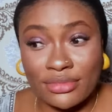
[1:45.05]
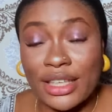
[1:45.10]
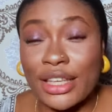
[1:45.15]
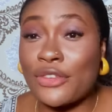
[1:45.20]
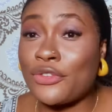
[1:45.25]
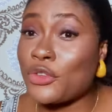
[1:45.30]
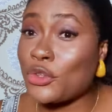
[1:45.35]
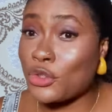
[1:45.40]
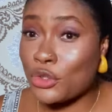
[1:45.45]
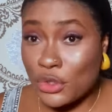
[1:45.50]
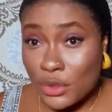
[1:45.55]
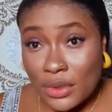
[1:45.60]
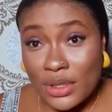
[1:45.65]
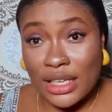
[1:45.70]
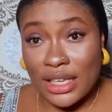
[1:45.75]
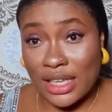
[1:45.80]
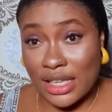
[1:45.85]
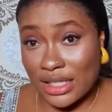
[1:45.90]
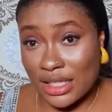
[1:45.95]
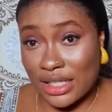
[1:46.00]
If you do
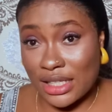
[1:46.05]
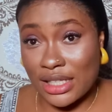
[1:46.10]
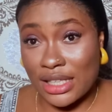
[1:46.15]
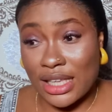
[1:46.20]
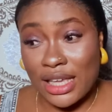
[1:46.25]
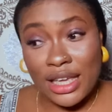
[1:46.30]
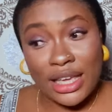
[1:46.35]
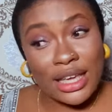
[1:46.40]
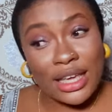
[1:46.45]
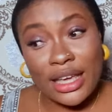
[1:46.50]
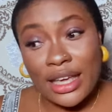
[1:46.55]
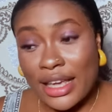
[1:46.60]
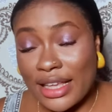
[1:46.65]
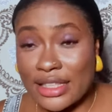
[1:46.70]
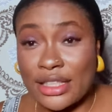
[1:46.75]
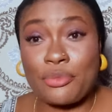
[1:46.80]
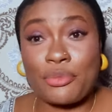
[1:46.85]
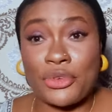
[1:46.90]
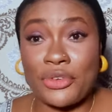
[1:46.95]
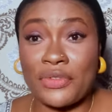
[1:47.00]
this,
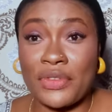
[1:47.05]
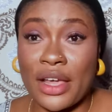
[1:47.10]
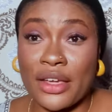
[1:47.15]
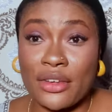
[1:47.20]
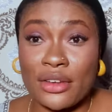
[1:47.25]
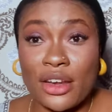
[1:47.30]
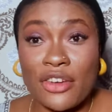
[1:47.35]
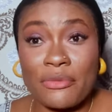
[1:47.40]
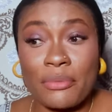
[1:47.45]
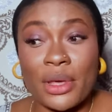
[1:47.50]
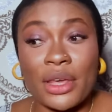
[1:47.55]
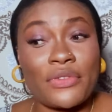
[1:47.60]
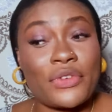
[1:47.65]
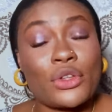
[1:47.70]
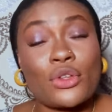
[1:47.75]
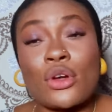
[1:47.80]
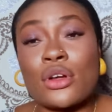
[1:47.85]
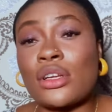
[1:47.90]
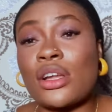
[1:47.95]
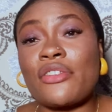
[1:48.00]
it's a proof that you love me. If
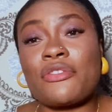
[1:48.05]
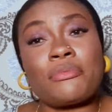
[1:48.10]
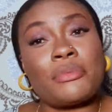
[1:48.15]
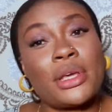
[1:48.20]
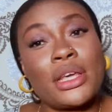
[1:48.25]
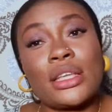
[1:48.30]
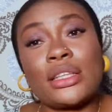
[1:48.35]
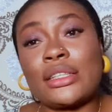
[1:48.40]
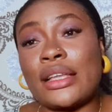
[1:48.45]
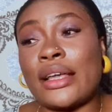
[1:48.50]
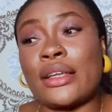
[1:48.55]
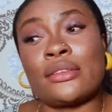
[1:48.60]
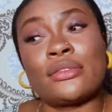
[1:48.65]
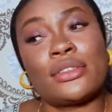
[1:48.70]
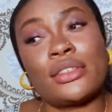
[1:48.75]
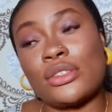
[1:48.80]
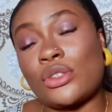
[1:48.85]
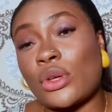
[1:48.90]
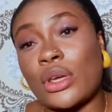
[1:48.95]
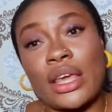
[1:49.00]
you don't love me, then
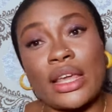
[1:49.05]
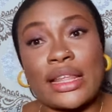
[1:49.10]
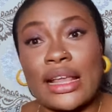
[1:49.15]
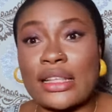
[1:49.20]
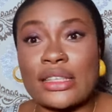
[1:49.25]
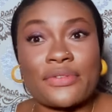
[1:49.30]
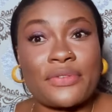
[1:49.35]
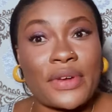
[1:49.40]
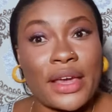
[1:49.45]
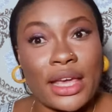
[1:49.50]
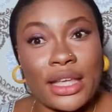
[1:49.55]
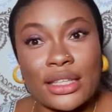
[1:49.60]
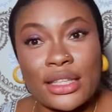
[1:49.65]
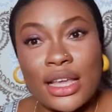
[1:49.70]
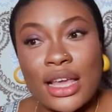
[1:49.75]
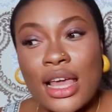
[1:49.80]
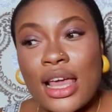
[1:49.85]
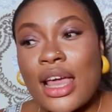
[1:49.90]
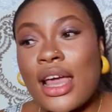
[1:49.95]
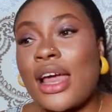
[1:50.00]
it's okay. That's fine.
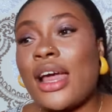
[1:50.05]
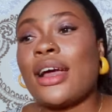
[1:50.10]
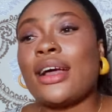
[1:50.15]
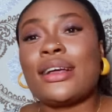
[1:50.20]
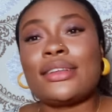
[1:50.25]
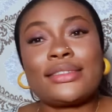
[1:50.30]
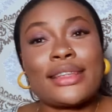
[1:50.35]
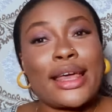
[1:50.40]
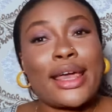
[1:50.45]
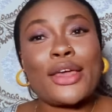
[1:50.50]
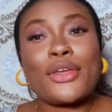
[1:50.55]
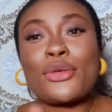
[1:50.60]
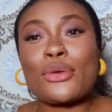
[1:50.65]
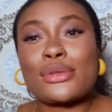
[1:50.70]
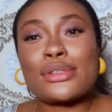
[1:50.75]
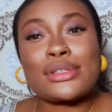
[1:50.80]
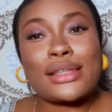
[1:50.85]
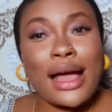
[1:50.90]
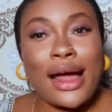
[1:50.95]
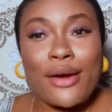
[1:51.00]
Then you
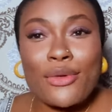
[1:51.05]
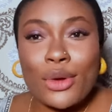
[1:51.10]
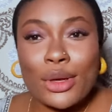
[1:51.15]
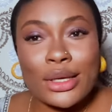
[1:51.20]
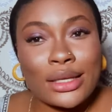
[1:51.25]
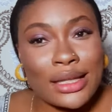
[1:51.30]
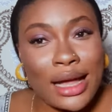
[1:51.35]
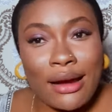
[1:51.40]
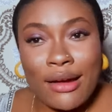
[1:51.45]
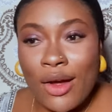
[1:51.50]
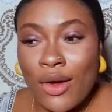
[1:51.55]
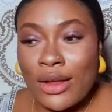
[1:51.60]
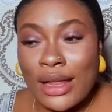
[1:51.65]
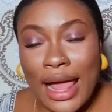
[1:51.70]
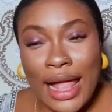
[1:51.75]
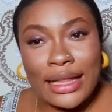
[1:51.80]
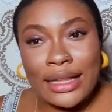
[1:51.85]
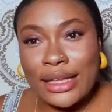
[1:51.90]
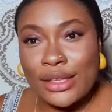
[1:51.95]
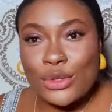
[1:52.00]
start running around
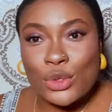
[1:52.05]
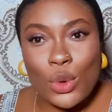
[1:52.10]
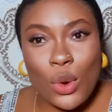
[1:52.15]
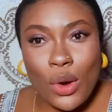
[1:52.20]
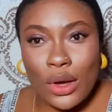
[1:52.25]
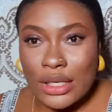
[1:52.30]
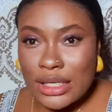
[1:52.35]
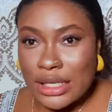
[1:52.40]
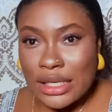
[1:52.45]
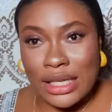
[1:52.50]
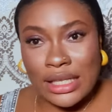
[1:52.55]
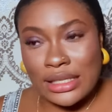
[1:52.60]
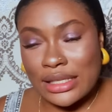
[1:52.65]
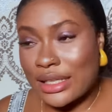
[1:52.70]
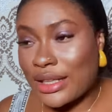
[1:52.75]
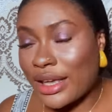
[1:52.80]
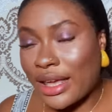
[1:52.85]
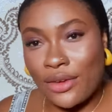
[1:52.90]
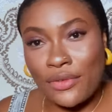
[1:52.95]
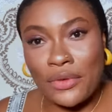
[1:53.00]
like little urchins,
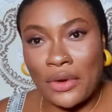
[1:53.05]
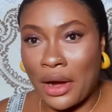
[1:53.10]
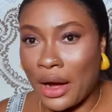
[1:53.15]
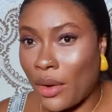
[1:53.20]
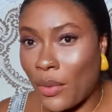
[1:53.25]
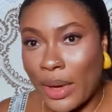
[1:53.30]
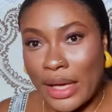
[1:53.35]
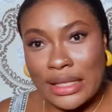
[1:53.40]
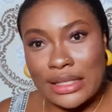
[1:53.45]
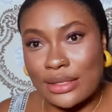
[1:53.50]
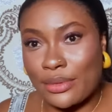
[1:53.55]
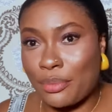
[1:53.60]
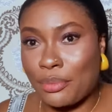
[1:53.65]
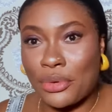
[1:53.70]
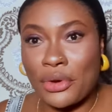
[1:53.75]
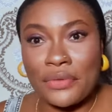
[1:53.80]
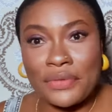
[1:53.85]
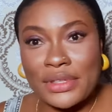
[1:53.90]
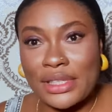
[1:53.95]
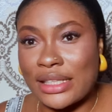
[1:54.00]
looking for a way to
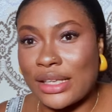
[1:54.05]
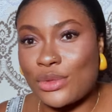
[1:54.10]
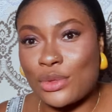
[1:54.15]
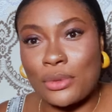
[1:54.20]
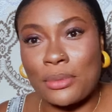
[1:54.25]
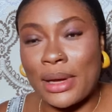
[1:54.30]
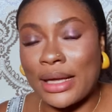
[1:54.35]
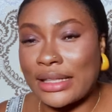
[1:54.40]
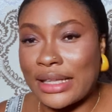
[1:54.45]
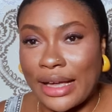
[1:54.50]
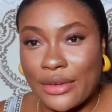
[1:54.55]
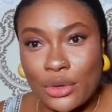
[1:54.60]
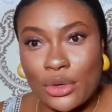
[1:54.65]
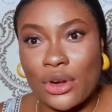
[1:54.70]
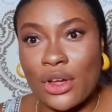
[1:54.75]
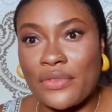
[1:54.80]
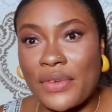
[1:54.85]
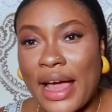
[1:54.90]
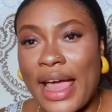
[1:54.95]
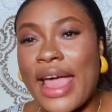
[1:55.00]
prove to this woman that you
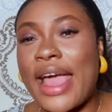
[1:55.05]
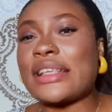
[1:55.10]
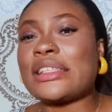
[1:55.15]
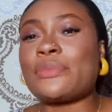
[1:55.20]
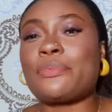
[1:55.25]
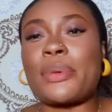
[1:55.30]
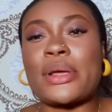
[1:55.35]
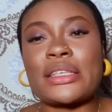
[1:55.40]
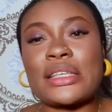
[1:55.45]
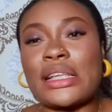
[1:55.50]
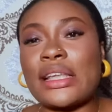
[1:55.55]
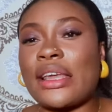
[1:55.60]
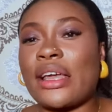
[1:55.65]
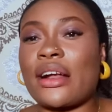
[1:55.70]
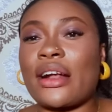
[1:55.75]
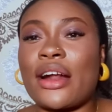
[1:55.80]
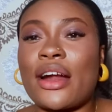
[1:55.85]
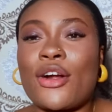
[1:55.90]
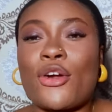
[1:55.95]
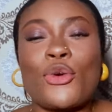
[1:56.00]
love her, especially
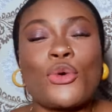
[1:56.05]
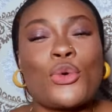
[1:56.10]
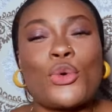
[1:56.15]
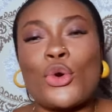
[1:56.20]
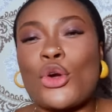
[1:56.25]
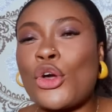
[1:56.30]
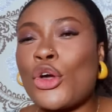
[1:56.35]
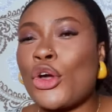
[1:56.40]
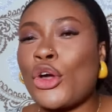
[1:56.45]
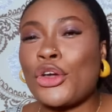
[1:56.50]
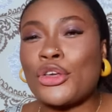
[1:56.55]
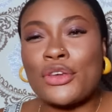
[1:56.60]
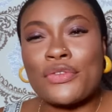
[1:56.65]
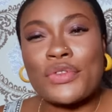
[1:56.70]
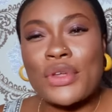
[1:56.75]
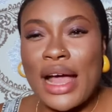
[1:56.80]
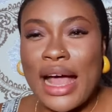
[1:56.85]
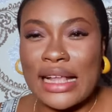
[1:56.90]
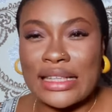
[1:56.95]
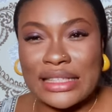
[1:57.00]
a girl who you've
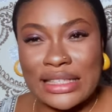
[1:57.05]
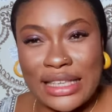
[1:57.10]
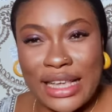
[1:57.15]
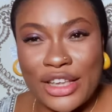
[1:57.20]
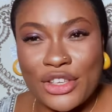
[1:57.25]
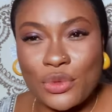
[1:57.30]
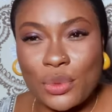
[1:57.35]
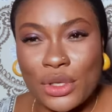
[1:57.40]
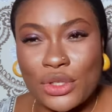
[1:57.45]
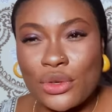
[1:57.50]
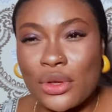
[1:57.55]
not had sex with.